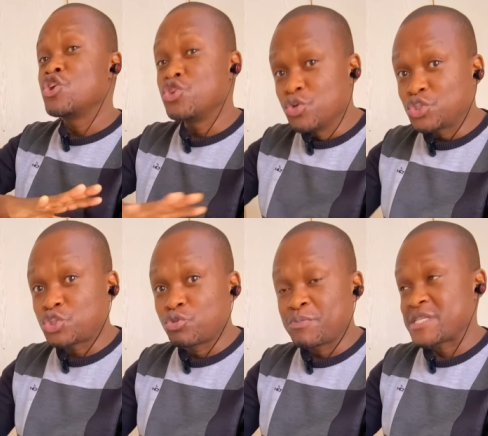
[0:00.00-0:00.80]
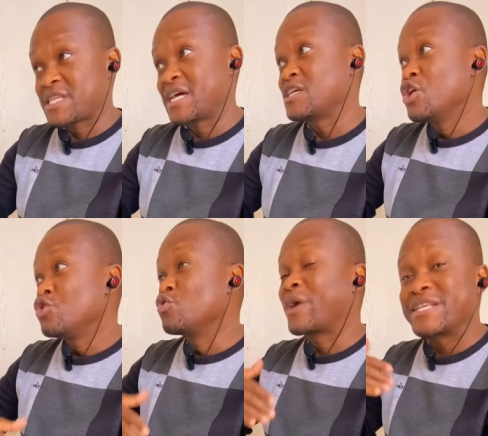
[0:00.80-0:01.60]
youtube is that
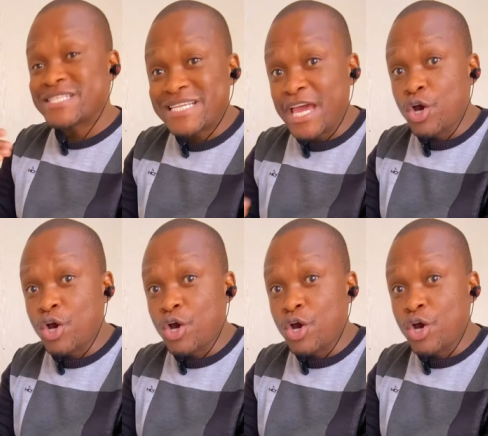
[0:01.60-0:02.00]
you can say